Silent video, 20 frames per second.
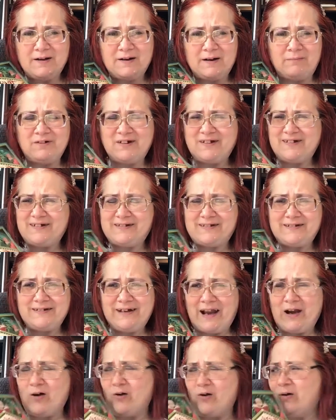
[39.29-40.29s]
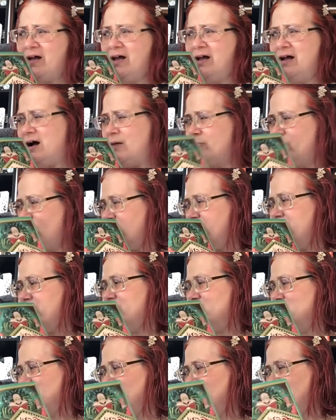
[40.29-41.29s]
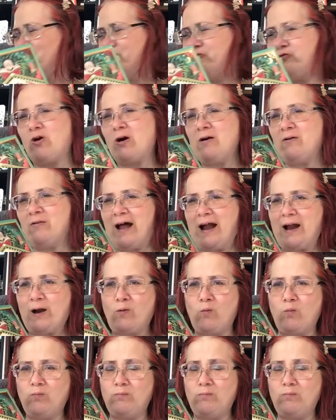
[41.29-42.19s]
I'm just, you know, I'm more in the mood for like